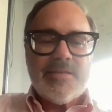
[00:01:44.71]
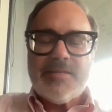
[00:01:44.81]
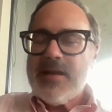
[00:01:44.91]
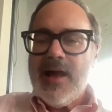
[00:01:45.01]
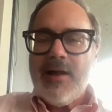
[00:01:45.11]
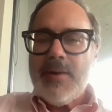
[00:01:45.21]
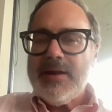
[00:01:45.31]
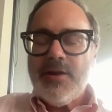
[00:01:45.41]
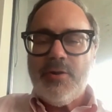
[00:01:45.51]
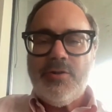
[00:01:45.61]
And Tom, I
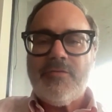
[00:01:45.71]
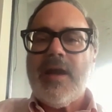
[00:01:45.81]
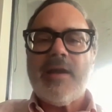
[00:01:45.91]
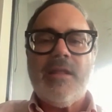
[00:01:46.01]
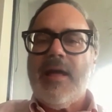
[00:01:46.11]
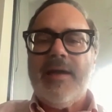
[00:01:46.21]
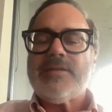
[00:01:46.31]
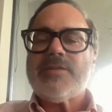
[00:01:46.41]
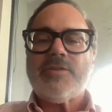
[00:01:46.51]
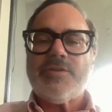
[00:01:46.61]
know you've got
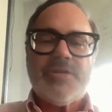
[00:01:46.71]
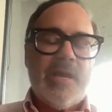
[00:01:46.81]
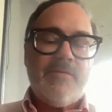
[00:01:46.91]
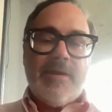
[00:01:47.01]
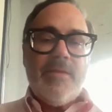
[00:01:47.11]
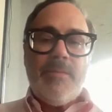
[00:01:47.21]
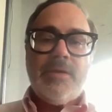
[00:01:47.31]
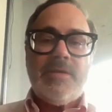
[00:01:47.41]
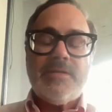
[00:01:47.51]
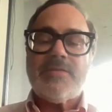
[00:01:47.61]
clients that are saving in the
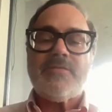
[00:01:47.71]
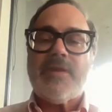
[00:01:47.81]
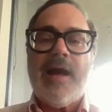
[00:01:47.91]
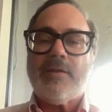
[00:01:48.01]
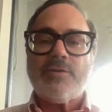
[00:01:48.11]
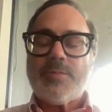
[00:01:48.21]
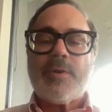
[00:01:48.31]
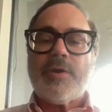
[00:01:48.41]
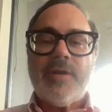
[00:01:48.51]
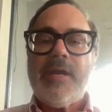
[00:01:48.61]
millions of dollars
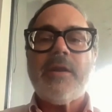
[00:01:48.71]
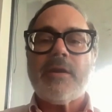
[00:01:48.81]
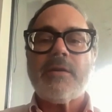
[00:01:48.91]
per year.